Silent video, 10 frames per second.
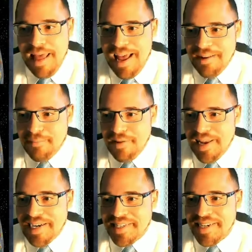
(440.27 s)
that in
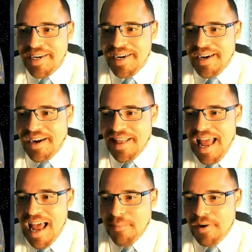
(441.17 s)
place, uh, the
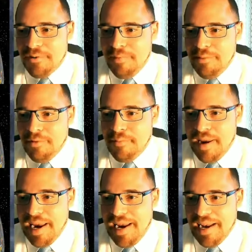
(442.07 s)
happier we will
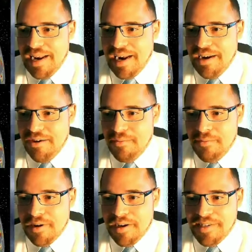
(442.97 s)
be. And I know
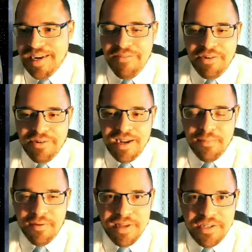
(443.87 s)
we're going to dive into a
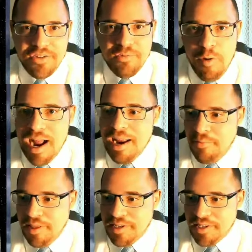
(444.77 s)
couple of the issues why
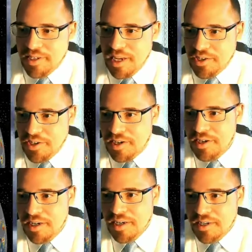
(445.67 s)
this is such a
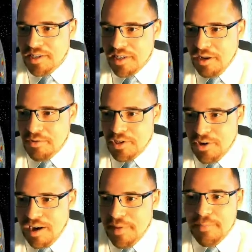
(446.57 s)
slow
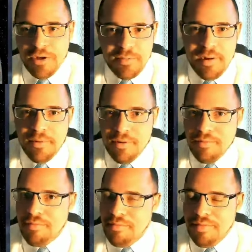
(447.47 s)
start. I mean, most people
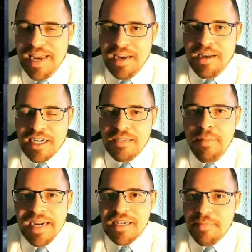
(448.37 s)
they
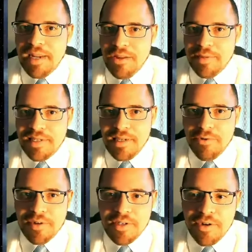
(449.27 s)
expected to be a little bit
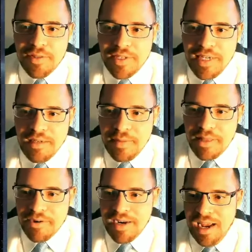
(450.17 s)
slower to start the season, but
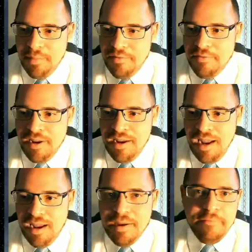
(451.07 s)
there are a couple of
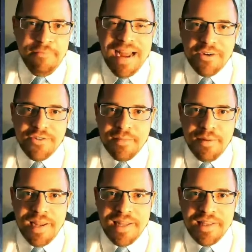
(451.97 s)
uh, big factors at
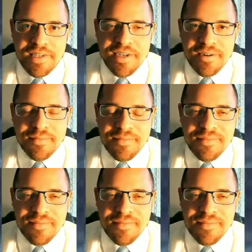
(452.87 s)
play this year.